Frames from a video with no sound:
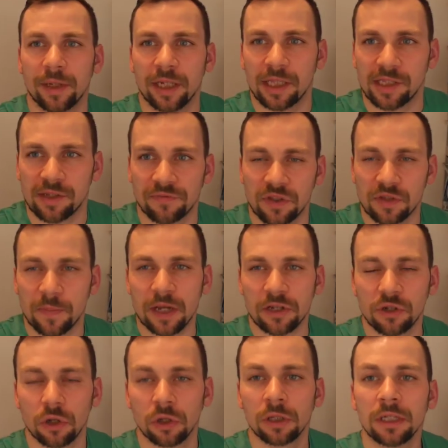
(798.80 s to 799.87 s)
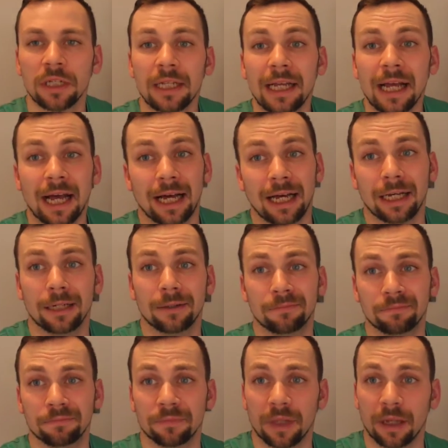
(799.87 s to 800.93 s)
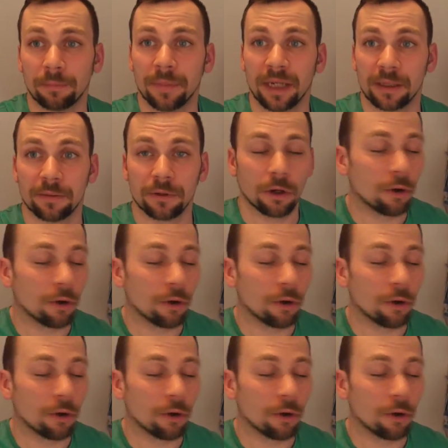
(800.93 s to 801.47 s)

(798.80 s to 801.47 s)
making something special. I'm making